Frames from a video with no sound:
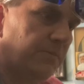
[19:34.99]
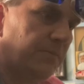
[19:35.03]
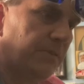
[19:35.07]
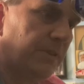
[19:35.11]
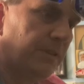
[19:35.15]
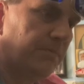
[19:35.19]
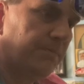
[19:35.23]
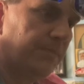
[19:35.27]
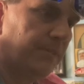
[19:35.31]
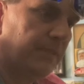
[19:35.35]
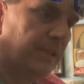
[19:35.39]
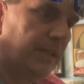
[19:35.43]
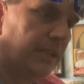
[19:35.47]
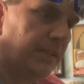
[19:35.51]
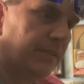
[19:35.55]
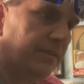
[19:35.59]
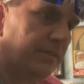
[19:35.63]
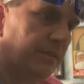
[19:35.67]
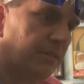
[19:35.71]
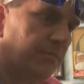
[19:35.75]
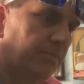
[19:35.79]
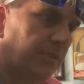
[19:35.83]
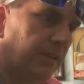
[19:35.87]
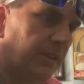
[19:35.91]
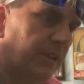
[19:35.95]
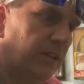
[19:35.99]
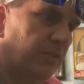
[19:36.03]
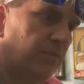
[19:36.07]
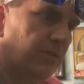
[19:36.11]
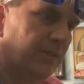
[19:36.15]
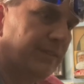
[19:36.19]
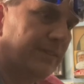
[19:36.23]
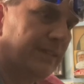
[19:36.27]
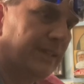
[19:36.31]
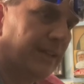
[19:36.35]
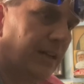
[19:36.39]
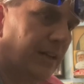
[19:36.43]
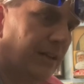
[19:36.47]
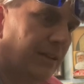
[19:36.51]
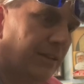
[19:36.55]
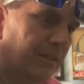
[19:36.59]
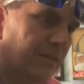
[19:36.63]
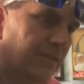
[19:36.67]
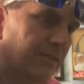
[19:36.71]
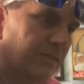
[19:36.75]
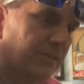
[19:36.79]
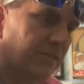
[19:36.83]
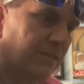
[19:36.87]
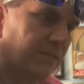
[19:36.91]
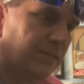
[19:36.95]
people out there playing with
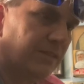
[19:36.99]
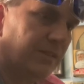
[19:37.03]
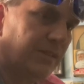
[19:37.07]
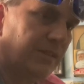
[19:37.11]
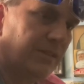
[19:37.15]
dolls and